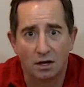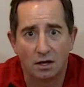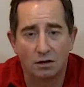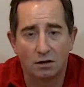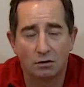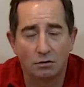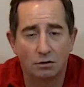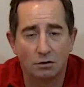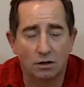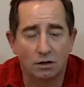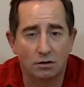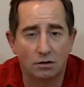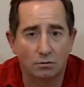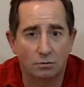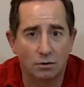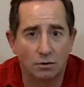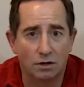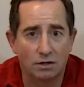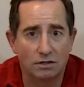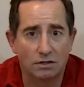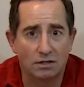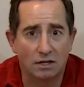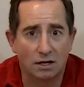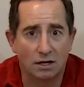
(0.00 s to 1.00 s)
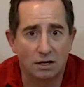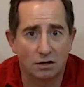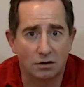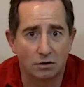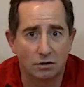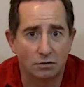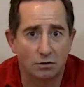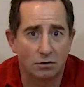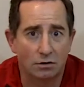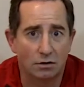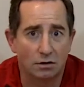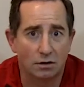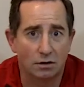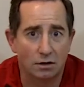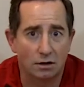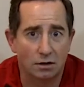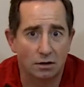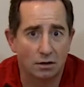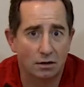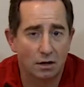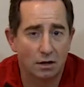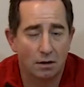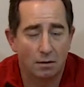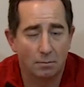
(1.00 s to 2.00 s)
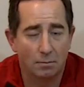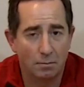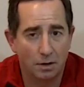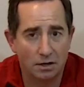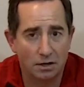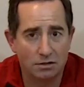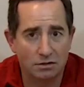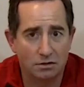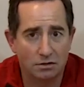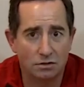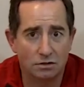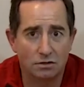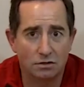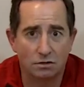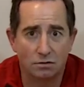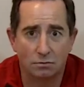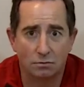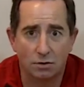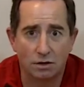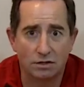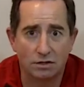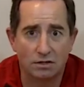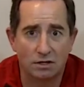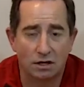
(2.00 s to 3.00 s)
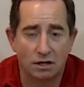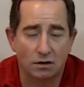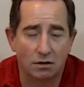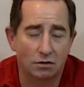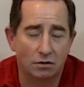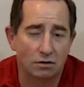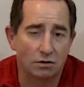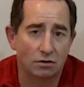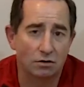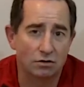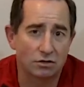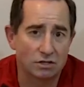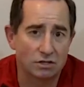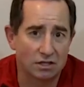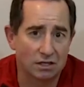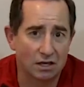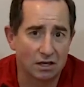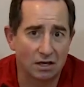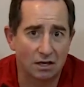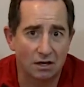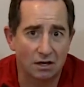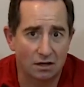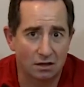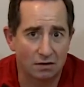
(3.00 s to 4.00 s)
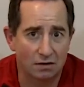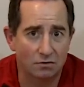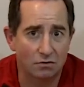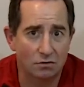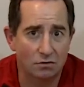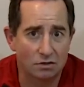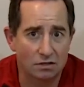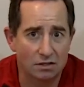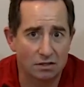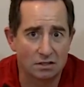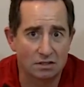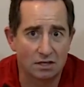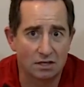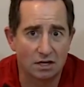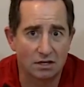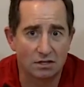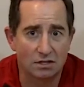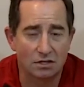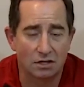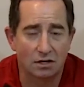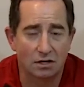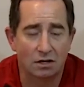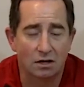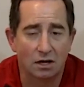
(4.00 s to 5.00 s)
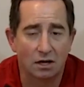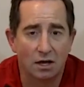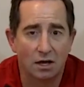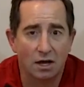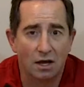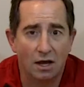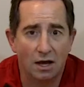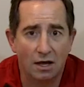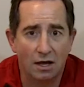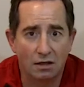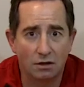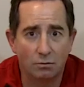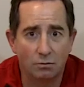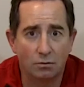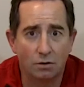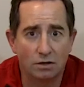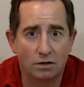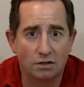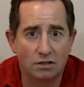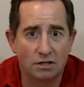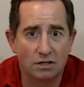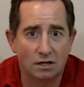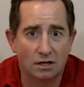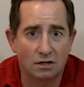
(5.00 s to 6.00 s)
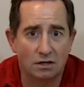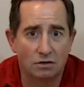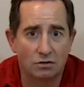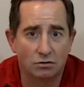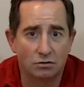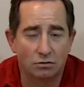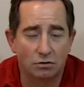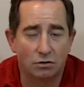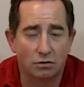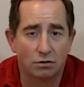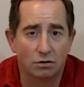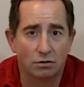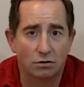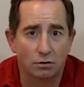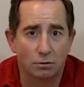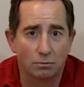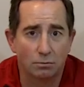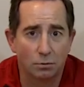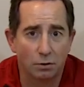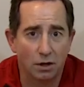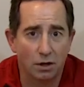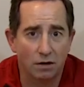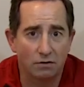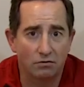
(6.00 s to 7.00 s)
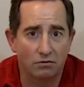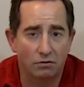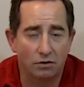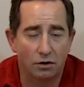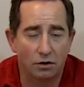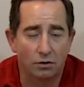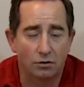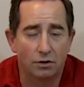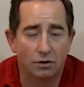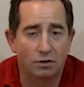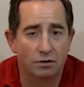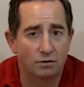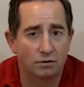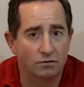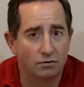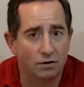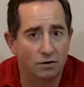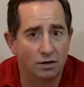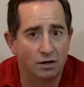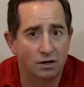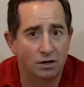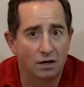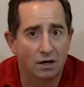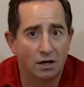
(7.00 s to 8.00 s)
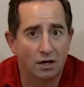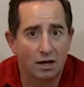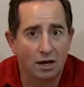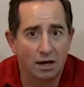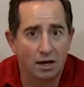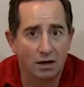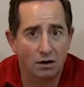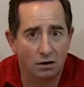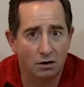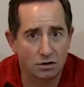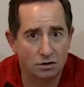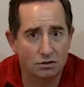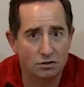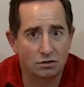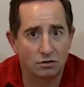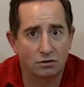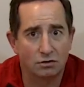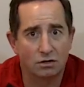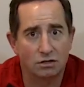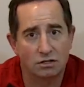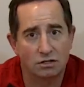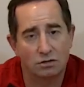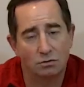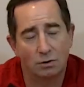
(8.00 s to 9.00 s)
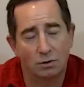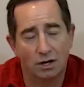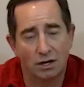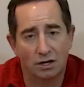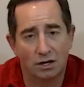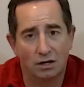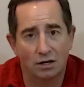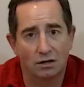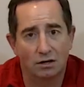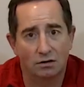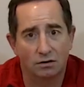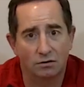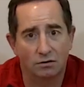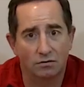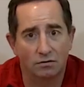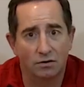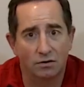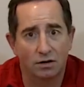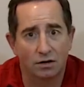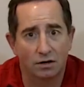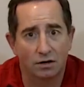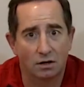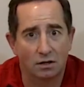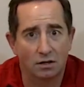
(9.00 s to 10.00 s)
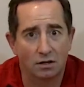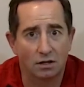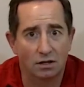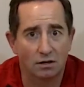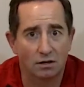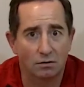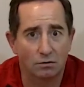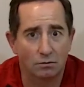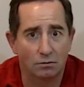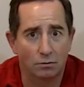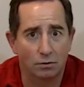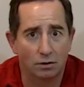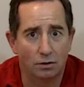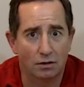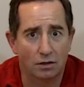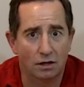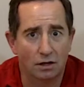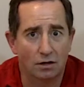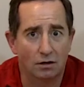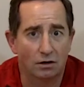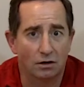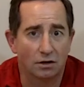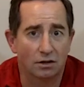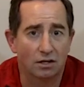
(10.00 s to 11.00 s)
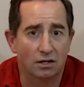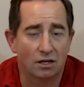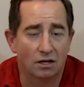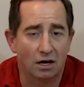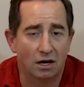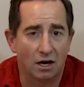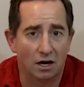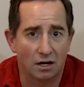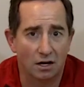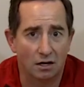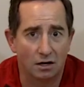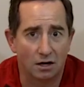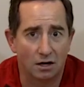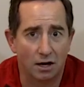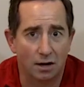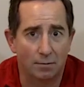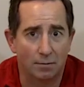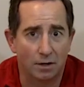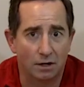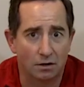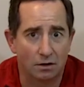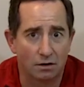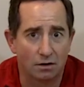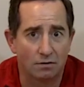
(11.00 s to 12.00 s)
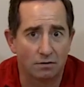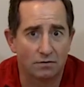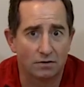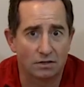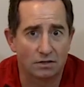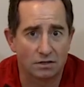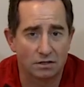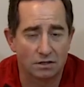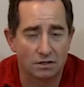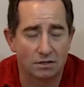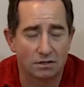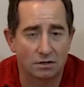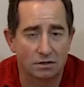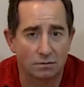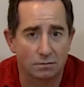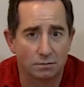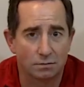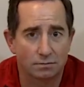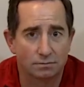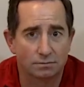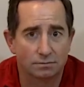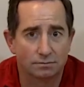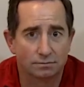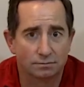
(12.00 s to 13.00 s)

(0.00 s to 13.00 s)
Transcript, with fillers: including the ones that go to the muscles, the ones that go to your skin and give you sensation, and the ones that control your blood flow in your foot and also the sweating in your foot, the what they call the autonomic nervous system.